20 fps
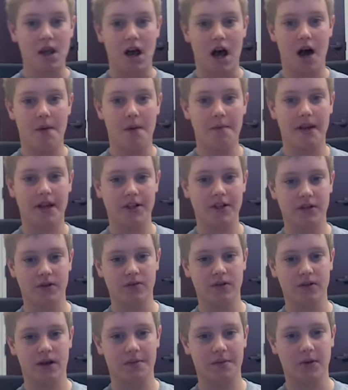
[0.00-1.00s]
I'm
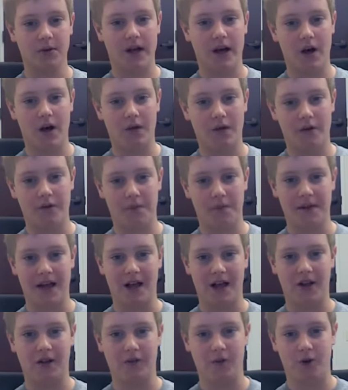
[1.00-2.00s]
Andrew. I'm 12. I'm from
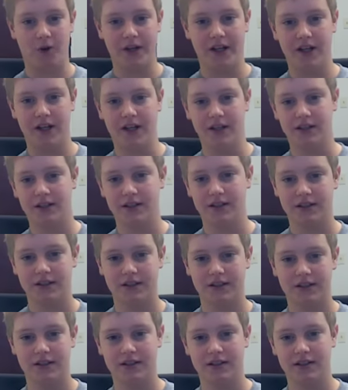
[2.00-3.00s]
California.
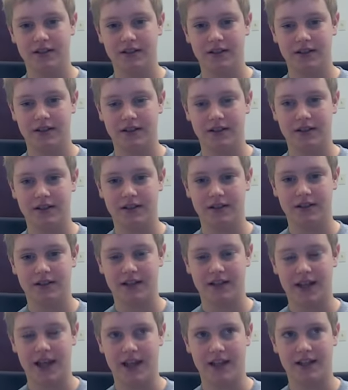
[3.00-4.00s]

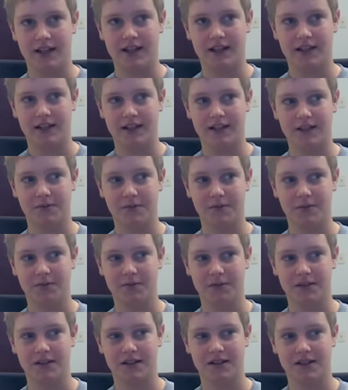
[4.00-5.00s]
Okay,
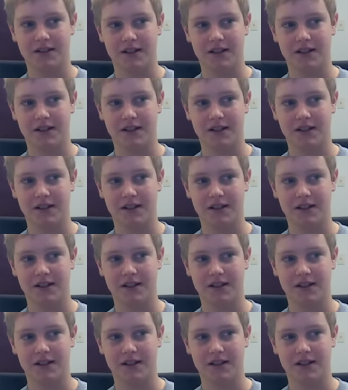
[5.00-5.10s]
symptoms.